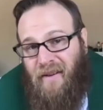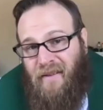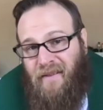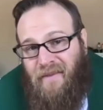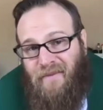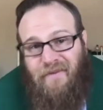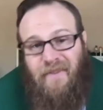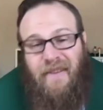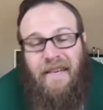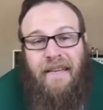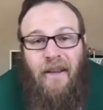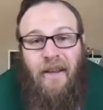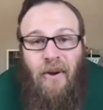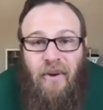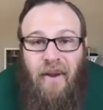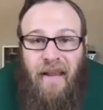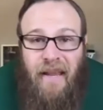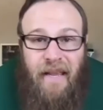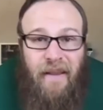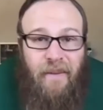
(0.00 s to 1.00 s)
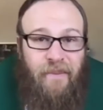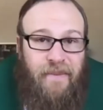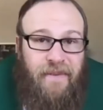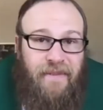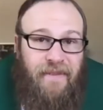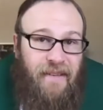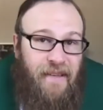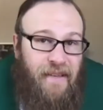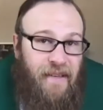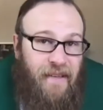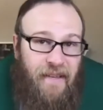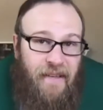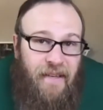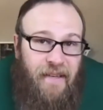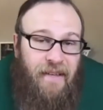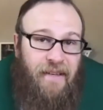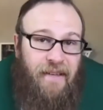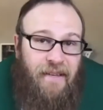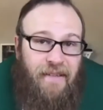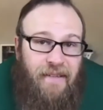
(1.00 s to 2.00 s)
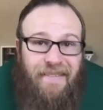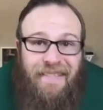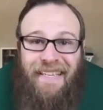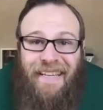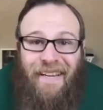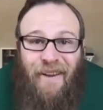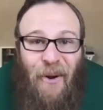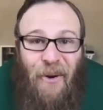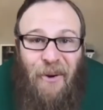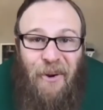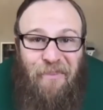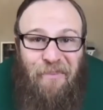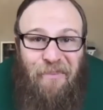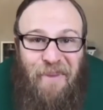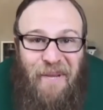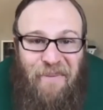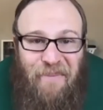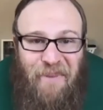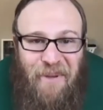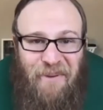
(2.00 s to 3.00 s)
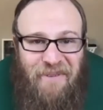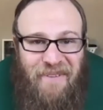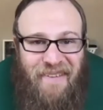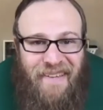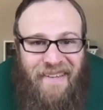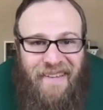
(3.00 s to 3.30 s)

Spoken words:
and video games, to sing R&B music.